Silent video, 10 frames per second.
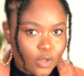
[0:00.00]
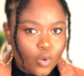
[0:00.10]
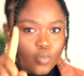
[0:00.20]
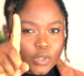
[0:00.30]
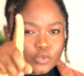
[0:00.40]

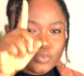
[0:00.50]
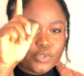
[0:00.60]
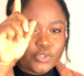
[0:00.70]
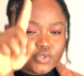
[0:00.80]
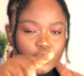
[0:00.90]
What will
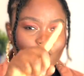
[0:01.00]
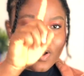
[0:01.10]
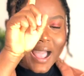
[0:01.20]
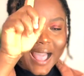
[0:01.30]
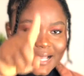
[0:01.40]
you do
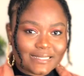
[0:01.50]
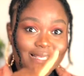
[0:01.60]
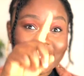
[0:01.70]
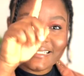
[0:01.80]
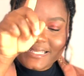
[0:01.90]
as
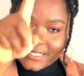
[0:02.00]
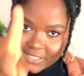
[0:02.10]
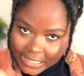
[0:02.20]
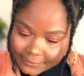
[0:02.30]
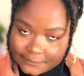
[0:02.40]
a
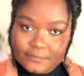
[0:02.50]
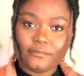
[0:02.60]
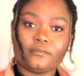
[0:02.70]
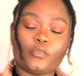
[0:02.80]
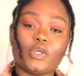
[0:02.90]
teacher?
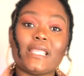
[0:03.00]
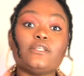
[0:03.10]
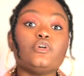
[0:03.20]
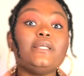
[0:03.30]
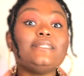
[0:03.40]
Okay,
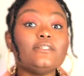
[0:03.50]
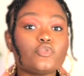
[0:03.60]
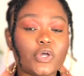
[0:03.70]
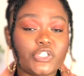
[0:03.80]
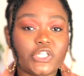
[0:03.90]
so in this
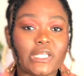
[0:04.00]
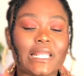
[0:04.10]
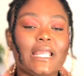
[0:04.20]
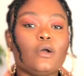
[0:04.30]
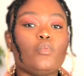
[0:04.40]
question,
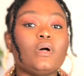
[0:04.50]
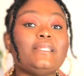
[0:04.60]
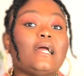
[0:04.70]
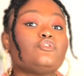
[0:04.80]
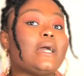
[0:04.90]
what they
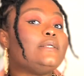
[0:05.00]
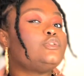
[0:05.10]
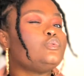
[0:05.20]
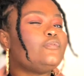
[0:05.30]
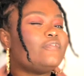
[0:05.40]
are trying
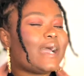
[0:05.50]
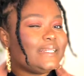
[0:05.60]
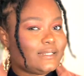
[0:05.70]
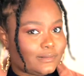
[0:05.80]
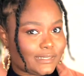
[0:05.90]
to
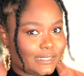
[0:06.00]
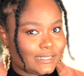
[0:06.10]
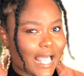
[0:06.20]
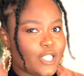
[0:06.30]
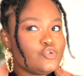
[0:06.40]
find out is,
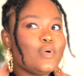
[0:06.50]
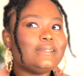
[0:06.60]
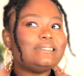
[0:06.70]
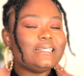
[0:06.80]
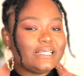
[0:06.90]
are you a
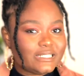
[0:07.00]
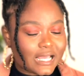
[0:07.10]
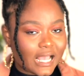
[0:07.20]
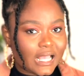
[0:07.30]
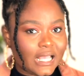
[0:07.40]

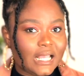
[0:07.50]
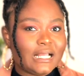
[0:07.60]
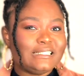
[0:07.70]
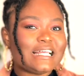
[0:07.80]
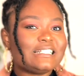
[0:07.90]
teacher
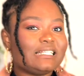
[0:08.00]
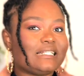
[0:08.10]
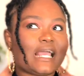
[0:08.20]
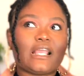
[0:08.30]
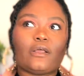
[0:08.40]
that is
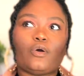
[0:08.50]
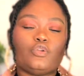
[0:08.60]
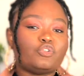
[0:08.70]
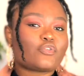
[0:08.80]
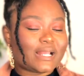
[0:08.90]
like
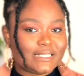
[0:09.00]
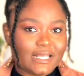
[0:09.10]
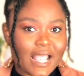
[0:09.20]
autocratic?